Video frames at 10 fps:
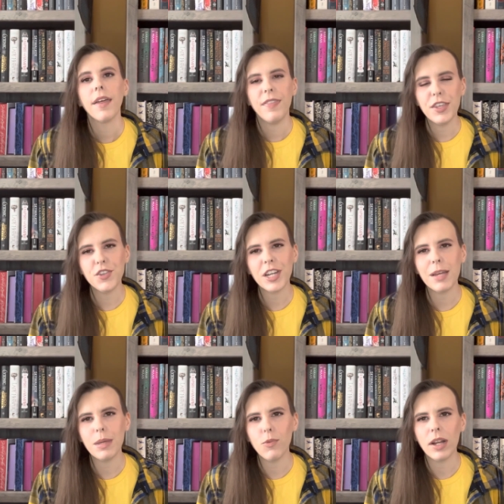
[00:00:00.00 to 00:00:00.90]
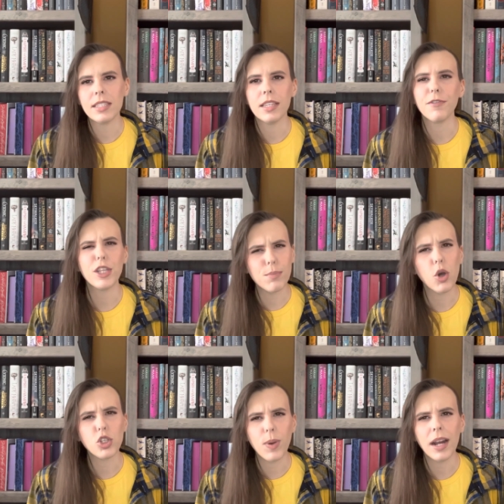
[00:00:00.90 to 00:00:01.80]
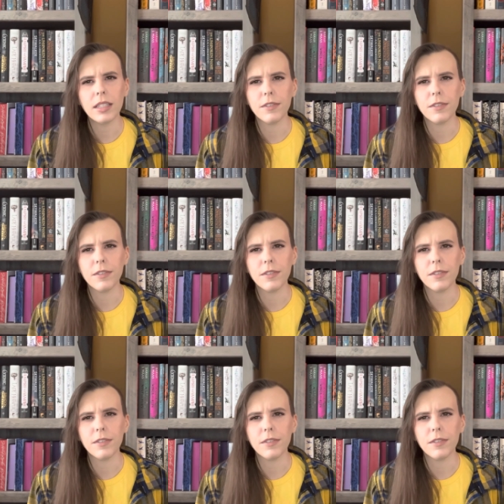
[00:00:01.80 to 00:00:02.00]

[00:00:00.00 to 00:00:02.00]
These are gonna be ones that for the most part,